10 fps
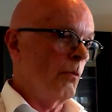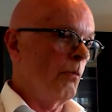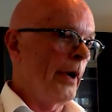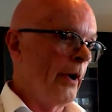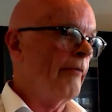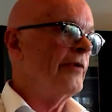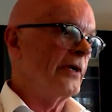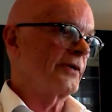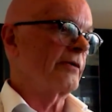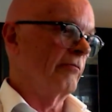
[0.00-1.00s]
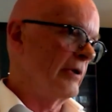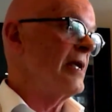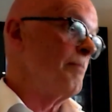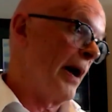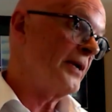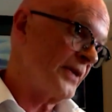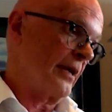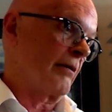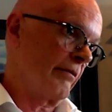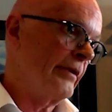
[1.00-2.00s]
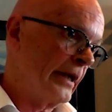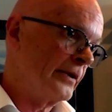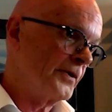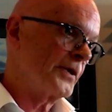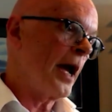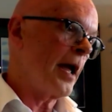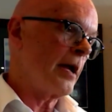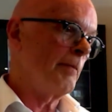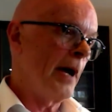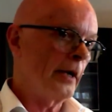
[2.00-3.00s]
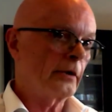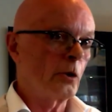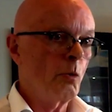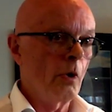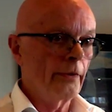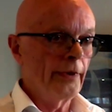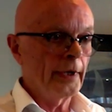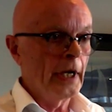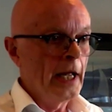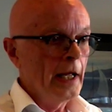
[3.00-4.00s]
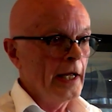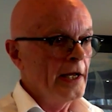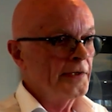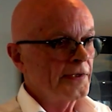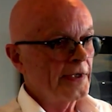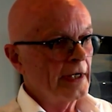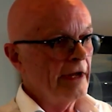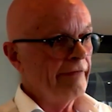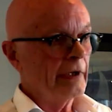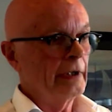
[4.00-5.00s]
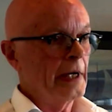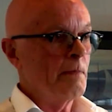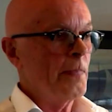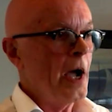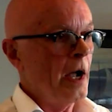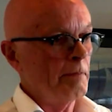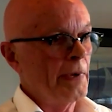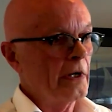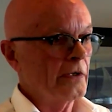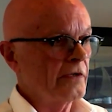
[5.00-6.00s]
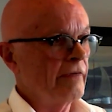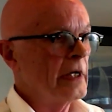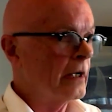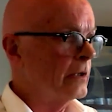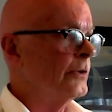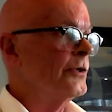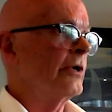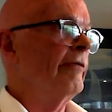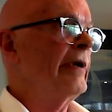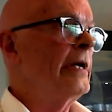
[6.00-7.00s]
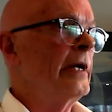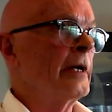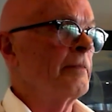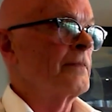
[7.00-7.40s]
obvious, really basic thing to say about the Quad, that it's significant in part because of the inclusion of India.